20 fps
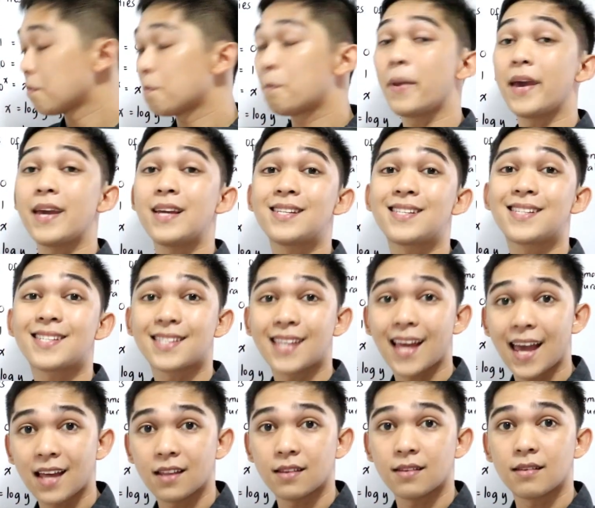base
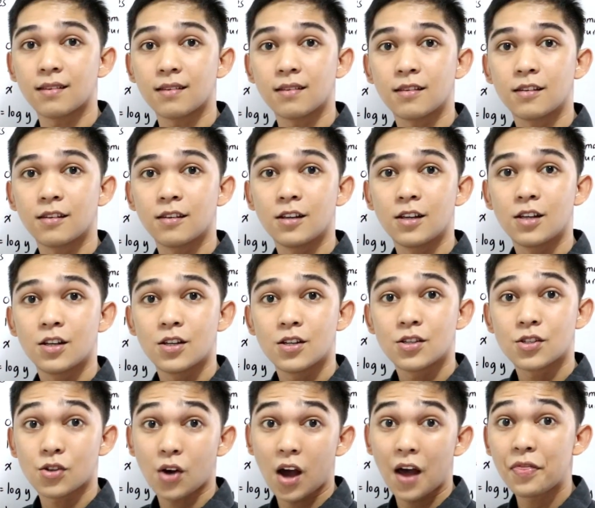10.
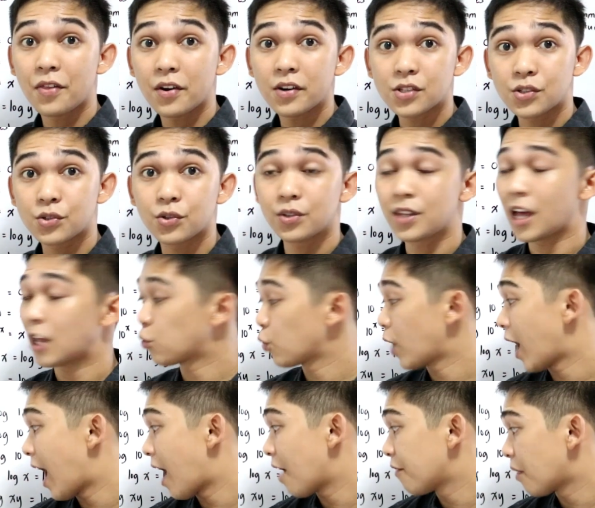So understood that we
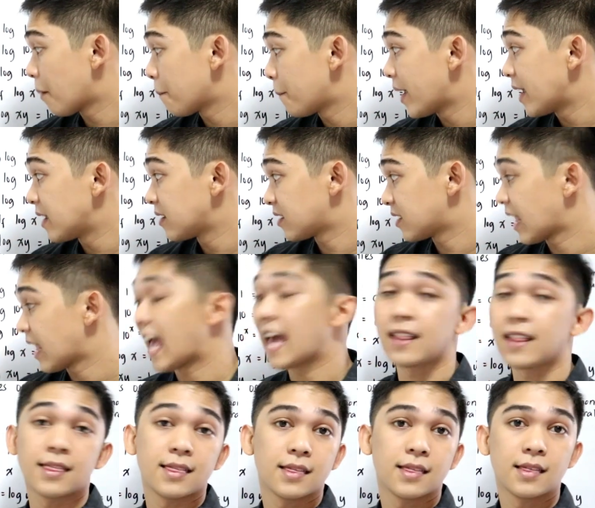have a base
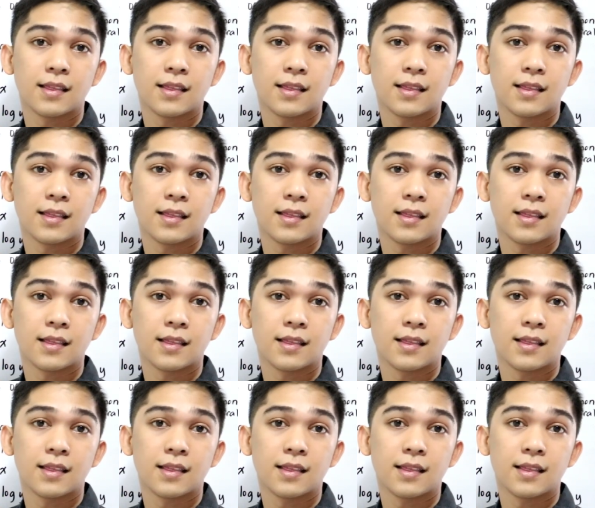10.